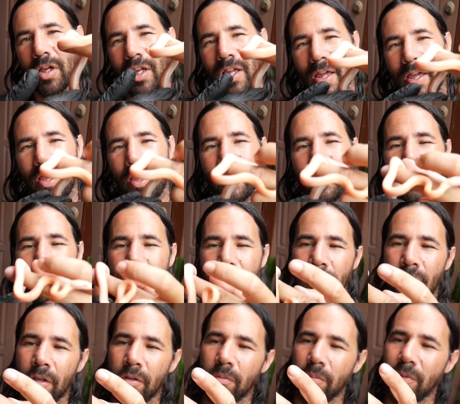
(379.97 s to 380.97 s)
And you
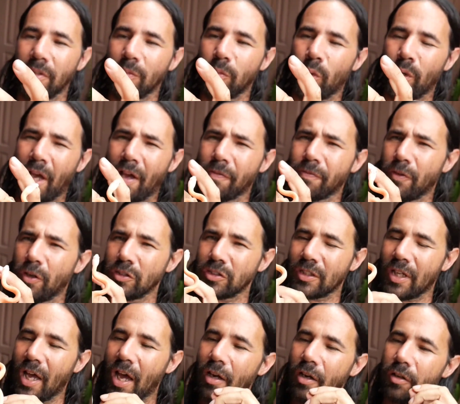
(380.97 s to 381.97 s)
know, when I first
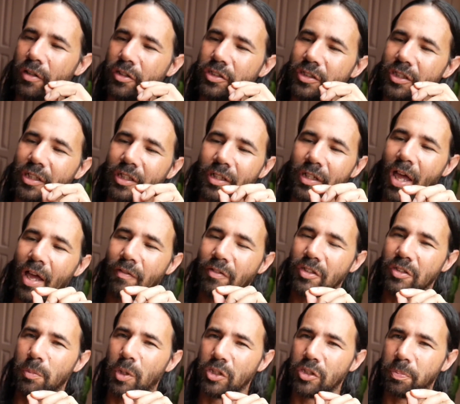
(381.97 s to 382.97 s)
got her, she didn't have
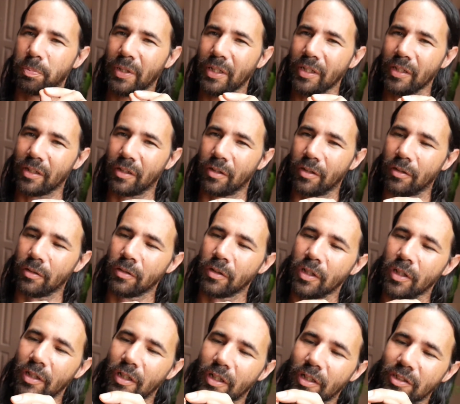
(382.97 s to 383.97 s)
as much pink in her.
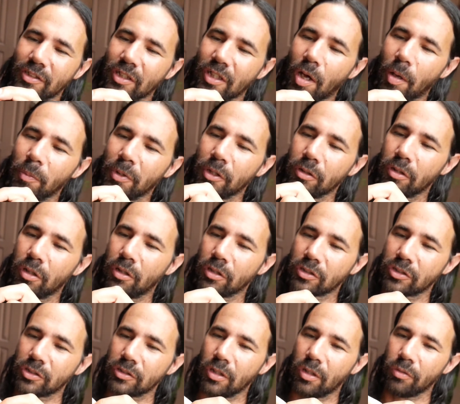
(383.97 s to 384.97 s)
It's coming along
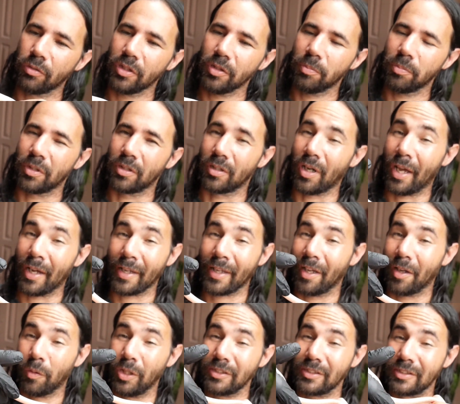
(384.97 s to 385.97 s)
slowly, but I
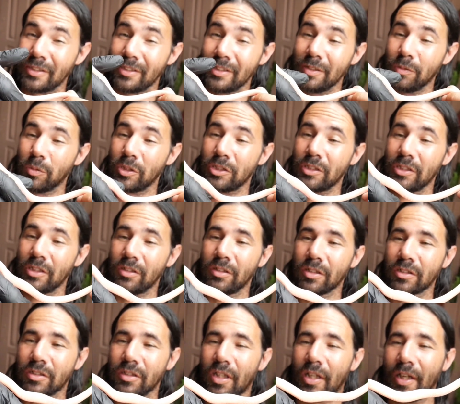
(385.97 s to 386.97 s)
can't wait to see what she
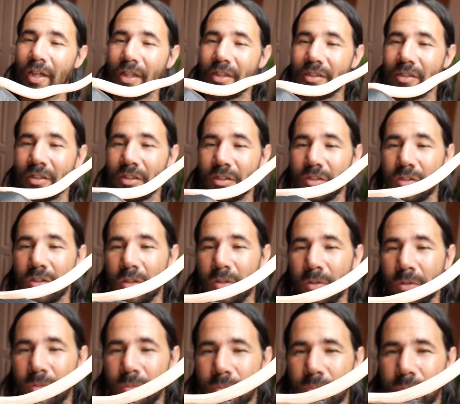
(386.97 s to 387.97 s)
looks like as an adult.